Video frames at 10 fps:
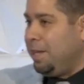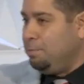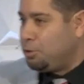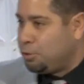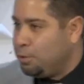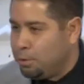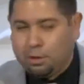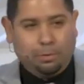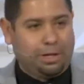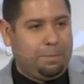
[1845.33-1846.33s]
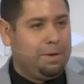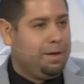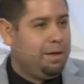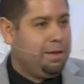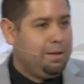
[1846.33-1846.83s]
truth, to proclaim,
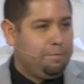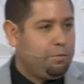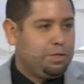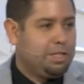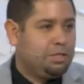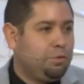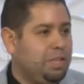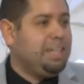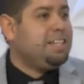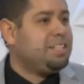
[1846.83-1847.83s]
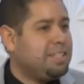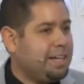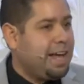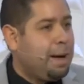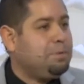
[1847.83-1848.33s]
to, to release the
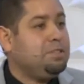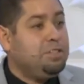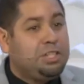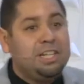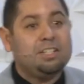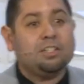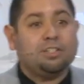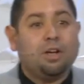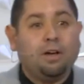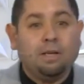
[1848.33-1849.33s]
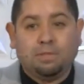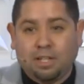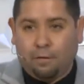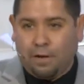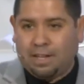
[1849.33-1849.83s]
captives. Jesus saw
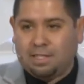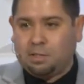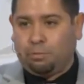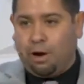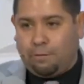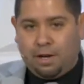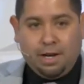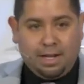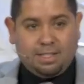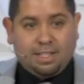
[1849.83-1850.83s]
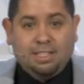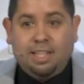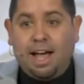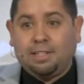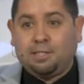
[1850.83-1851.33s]
himself as this prophet and says,
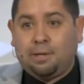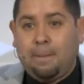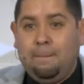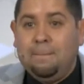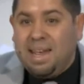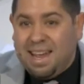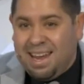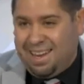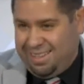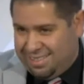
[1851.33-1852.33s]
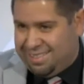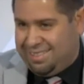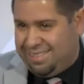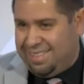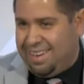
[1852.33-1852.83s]
That's me.
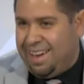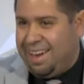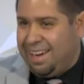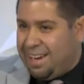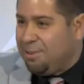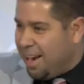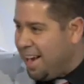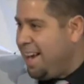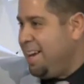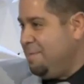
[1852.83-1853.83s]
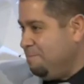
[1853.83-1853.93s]
Here I am.